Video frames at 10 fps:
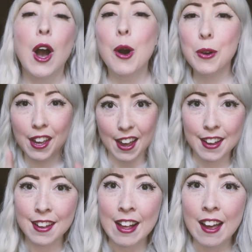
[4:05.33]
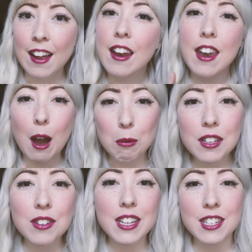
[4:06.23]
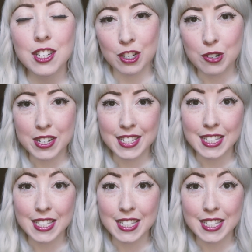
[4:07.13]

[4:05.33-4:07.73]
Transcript: Okay, now what you need to do is